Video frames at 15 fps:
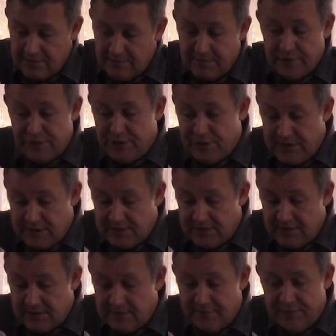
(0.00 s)
for
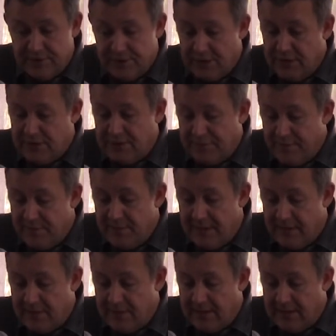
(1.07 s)
Jesus, and for Joseph and
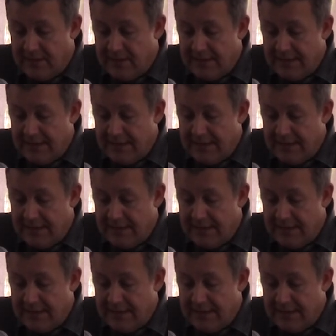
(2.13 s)
Mary,